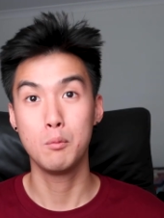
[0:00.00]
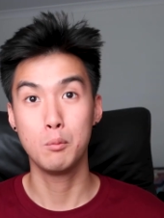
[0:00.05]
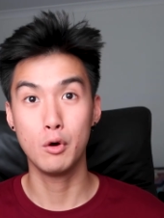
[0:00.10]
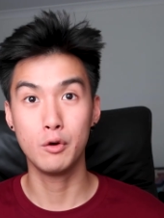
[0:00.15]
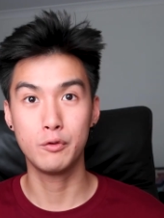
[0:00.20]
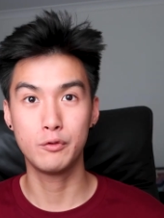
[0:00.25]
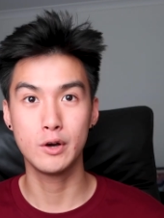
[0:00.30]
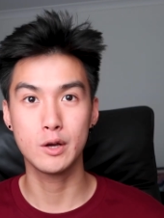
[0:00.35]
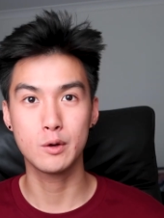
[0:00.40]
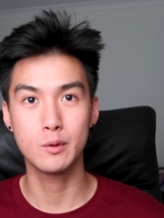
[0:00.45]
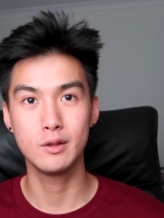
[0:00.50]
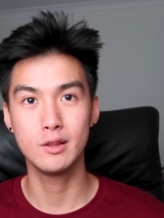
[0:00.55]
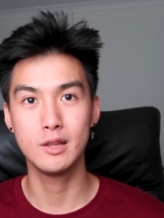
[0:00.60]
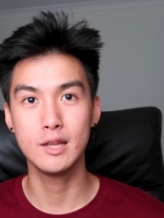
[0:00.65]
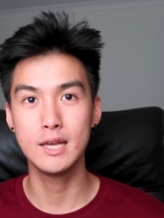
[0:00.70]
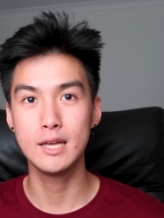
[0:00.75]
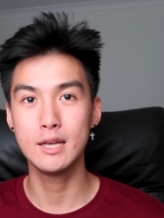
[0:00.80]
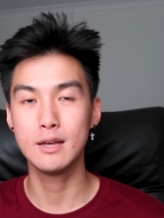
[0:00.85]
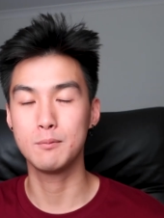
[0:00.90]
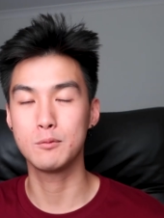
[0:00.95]
more
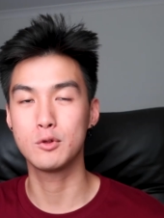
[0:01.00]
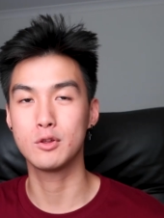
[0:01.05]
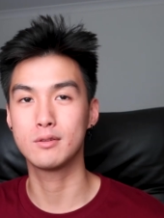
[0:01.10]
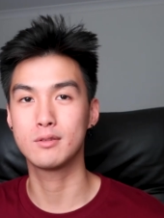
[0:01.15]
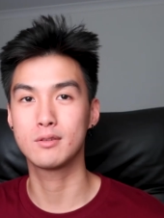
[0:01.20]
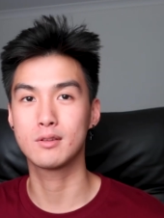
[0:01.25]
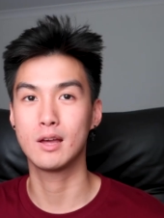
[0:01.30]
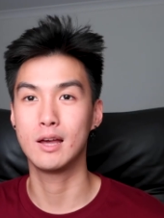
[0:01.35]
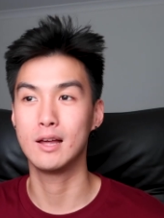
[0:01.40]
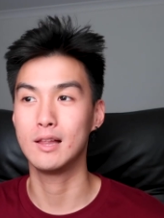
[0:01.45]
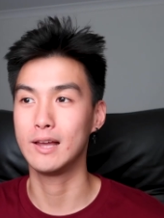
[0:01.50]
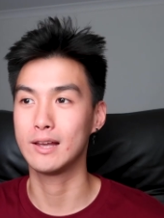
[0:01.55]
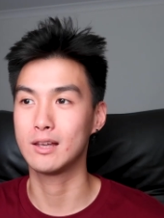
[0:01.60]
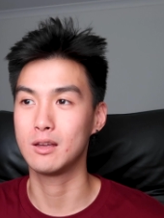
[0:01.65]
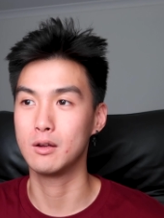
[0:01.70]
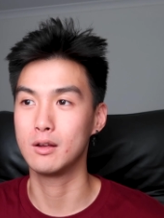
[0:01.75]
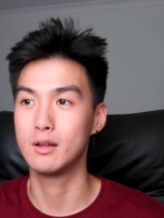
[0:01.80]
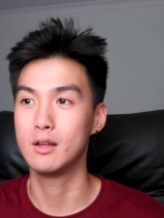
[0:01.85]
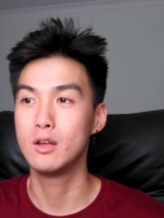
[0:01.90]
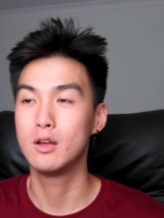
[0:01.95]
frequently. I'm just kind of
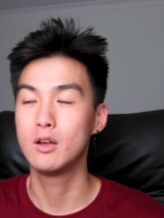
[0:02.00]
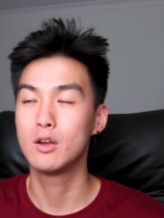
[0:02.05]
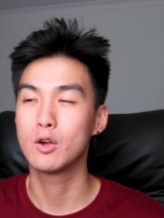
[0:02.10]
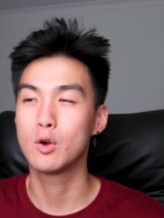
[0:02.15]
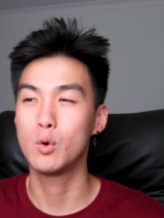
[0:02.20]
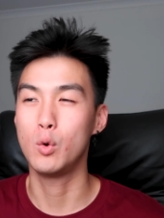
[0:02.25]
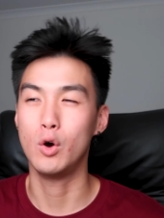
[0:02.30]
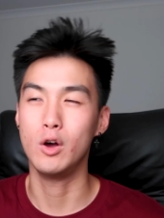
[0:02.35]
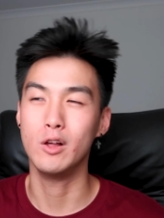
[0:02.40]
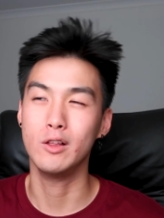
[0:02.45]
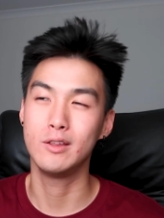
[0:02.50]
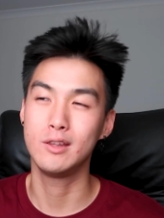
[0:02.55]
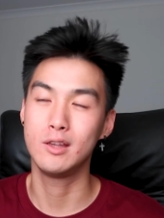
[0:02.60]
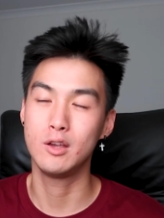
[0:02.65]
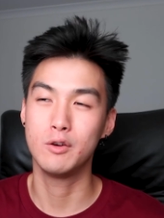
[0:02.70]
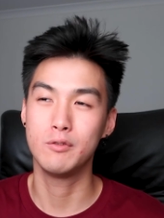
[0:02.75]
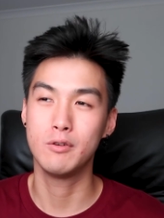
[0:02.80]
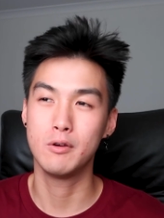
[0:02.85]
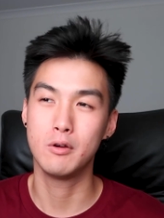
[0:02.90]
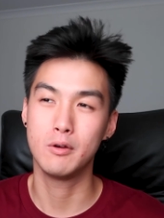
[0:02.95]
like a
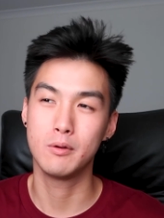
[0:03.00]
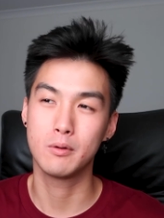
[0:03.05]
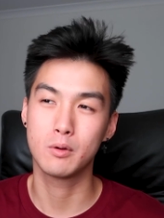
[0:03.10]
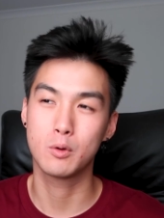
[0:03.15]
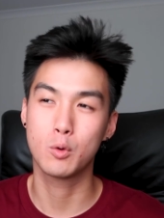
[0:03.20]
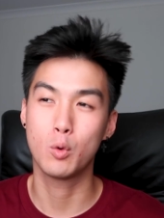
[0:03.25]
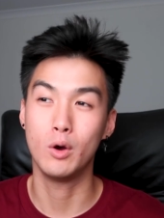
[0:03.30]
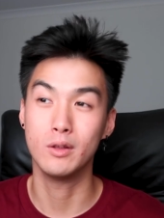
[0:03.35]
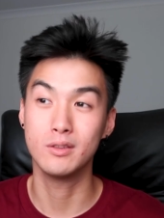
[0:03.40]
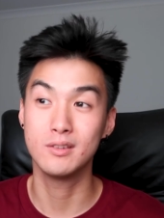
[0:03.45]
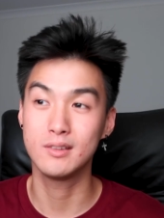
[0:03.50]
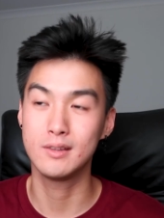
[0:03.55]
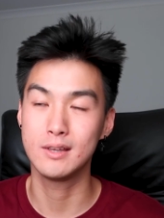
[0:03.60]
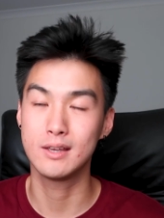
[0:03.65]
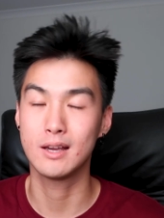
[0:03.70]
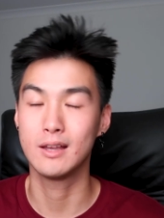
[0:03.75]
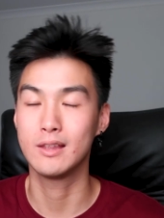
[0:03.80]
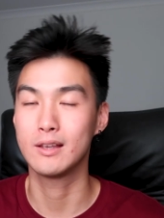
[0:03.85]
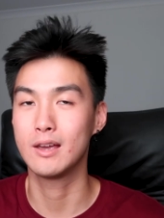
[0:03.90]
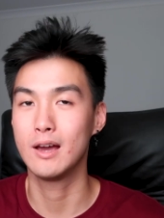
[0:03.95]
quality over
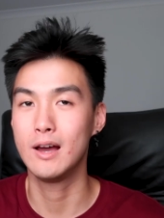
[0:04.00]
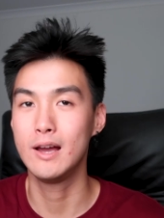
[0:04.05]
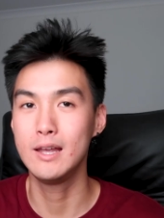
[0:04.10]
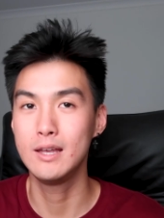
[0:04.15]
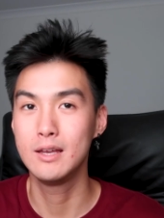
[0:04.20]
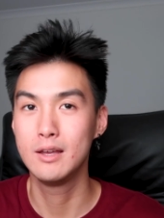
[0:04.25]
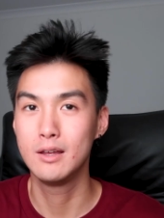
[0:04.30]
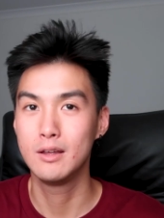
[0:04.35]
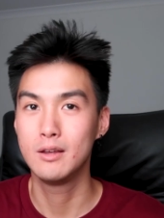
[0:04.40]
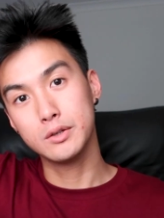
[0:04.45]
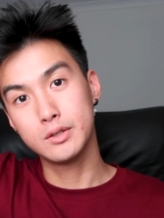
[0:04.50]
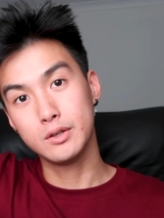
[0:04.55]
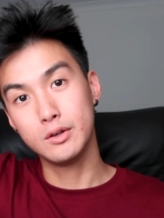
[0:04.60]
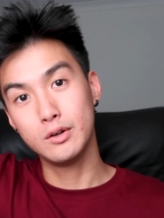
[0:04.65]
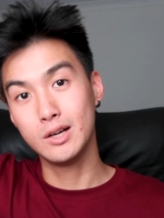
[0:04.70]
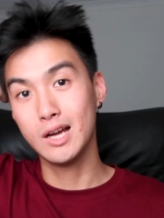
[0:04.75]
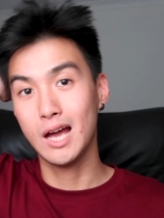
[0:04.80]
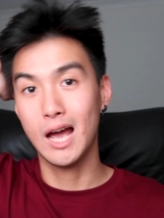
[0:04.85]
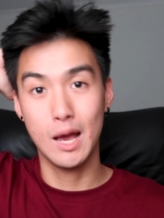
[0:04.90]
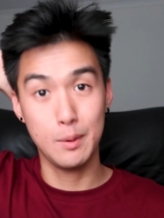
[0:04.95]
quantity kind of guy.
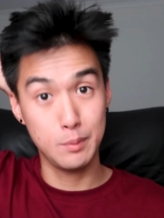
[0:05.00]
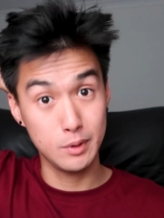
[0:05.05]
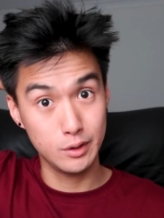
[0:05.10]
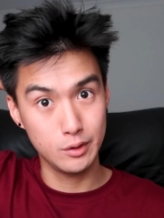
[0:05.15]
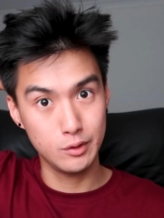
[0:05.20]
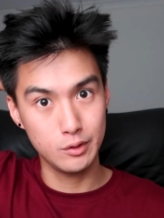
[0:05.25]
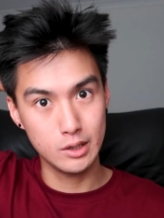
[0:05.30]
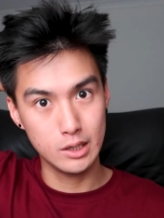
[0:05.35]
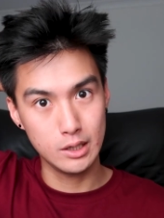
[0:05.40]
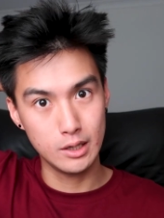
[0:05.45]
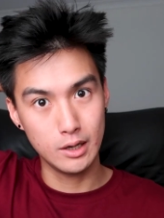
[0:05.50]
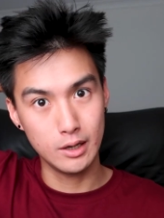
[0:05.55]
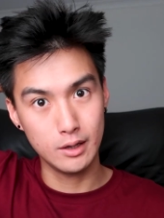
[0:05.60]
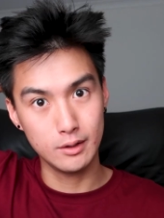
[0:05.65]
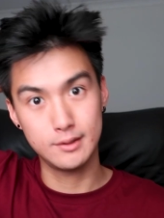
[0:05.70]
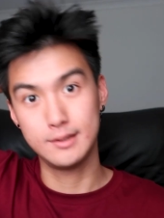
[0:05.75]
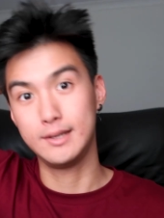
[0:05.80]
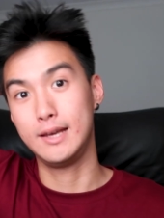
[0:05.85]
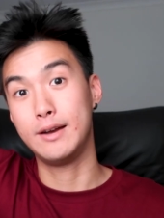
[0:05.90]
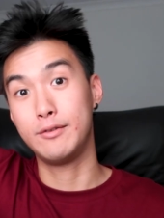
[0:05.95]
Also, Happy New
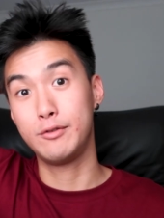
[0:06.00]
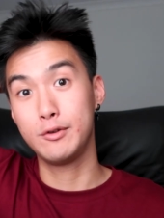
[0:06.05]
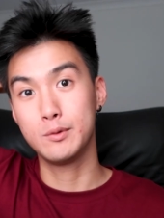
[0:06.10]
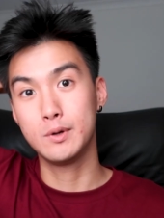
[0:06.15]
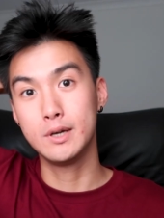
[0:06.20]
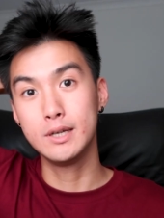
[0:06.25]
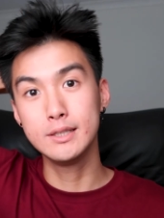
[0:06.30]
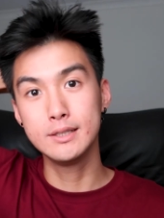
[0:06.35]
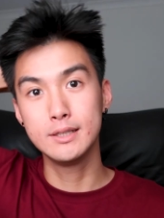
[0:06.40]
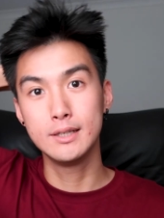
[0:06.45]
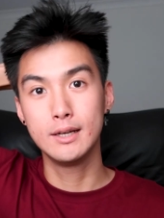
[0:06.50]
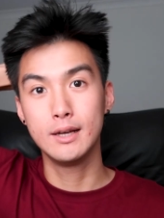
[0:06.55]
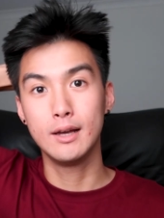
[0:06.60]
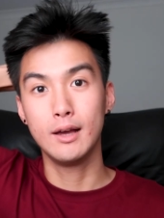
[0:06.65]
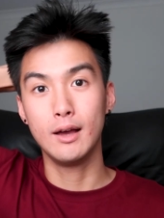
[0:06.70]
Year to everyone.